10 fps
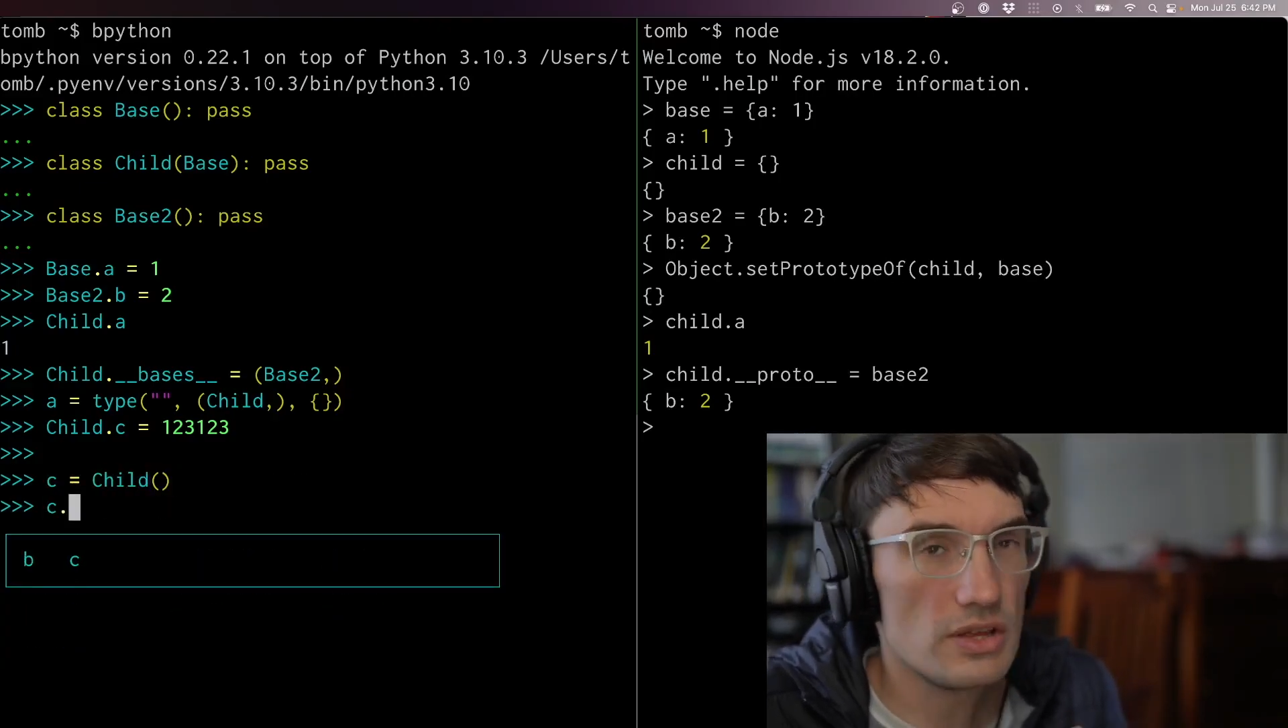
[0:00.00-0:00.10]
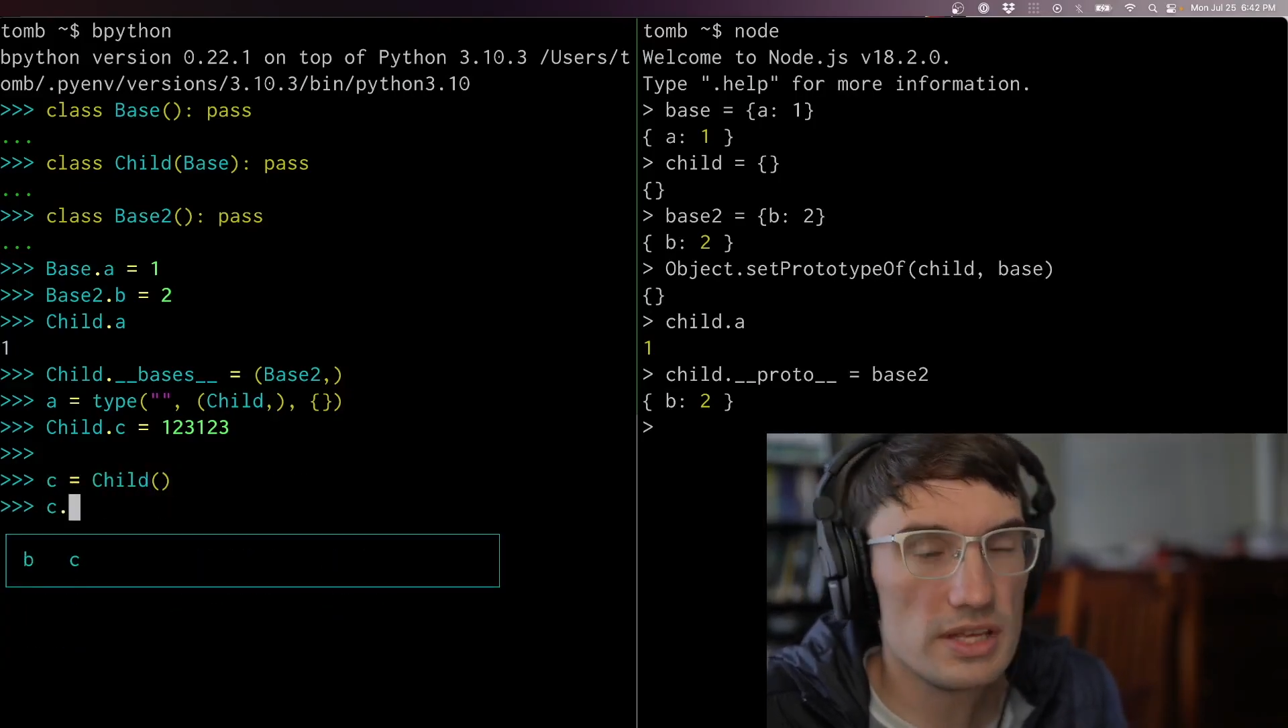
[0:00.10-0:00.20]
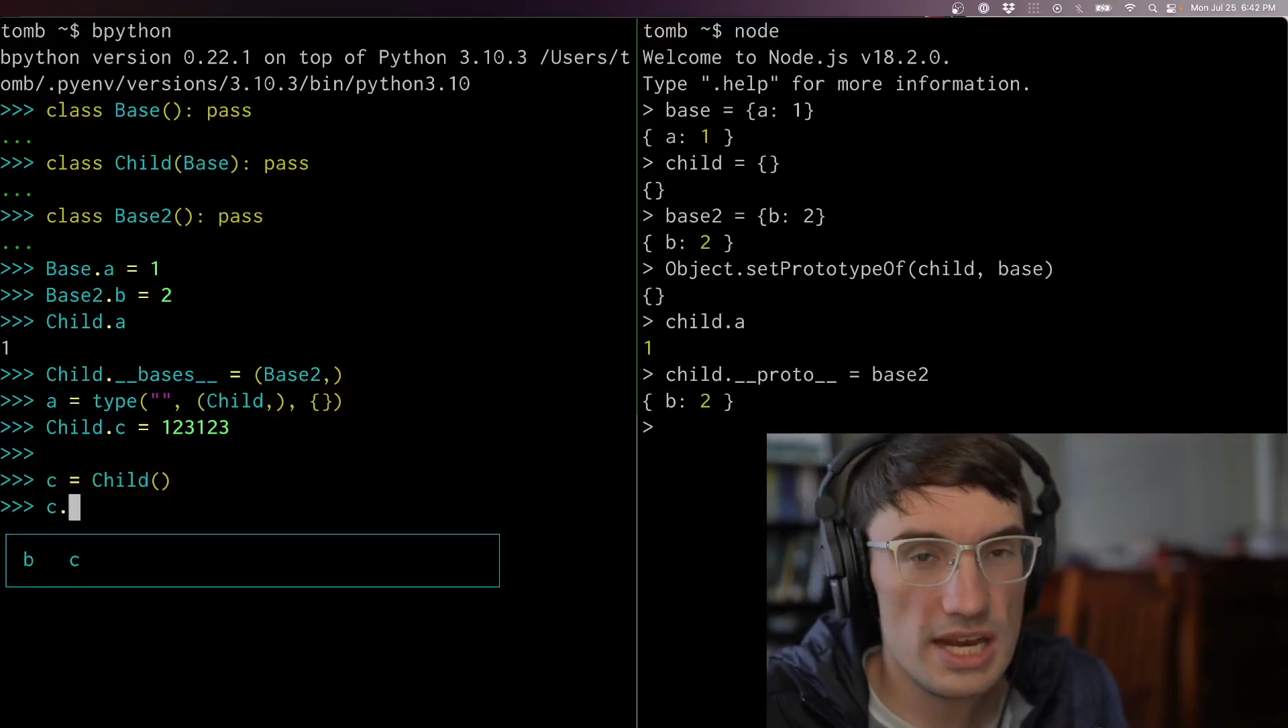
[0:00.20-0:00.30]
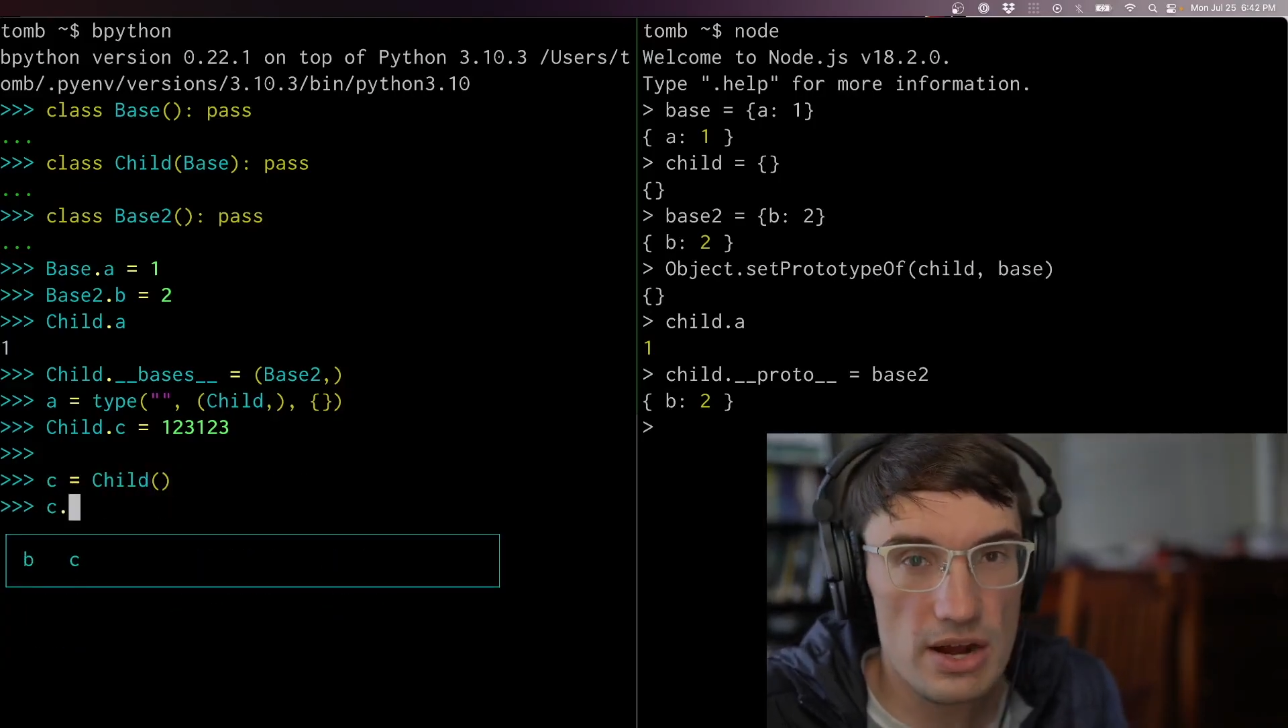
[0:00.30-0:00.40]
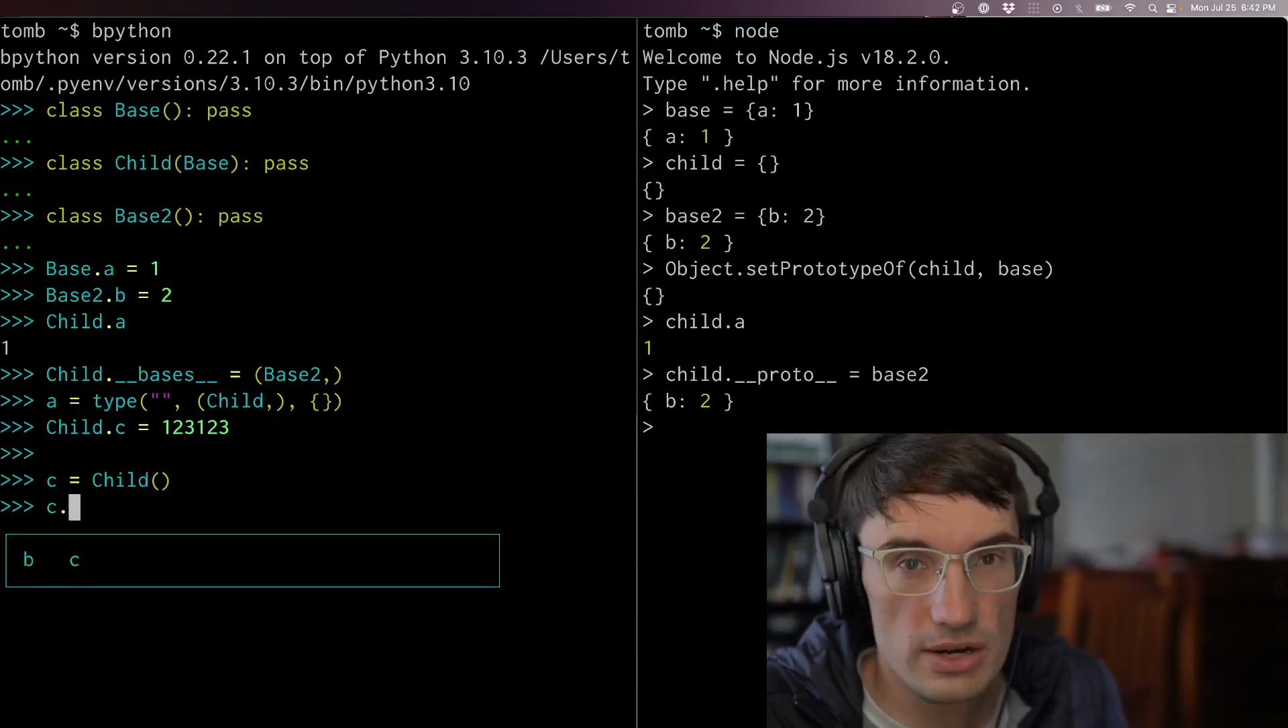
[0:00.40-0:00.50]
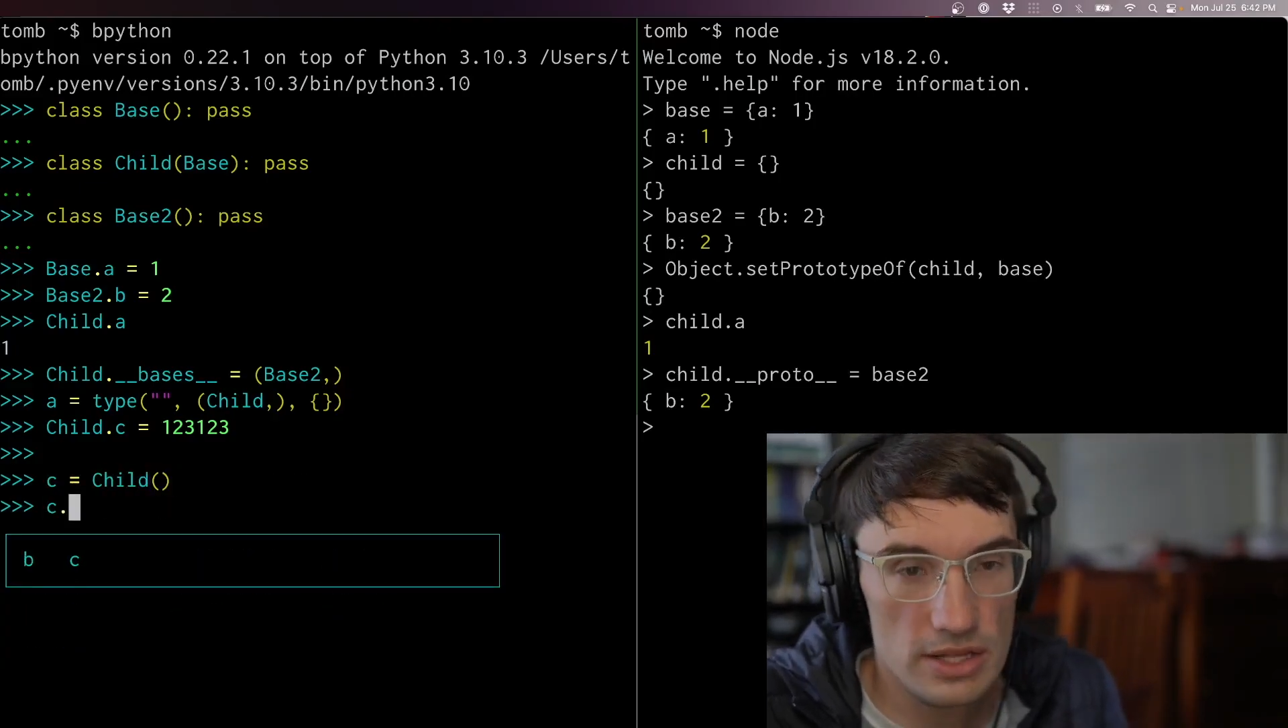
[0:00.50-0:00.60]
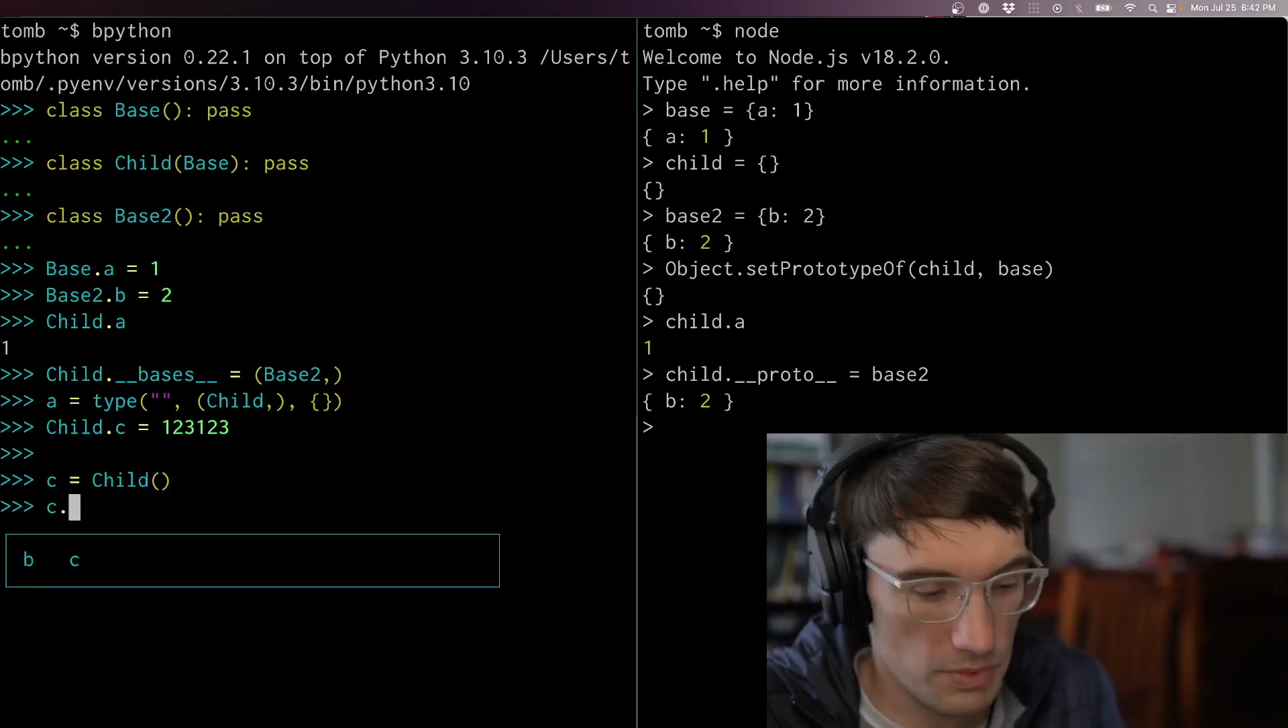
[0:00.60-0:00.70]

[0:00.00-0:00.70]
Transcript: all the inheritance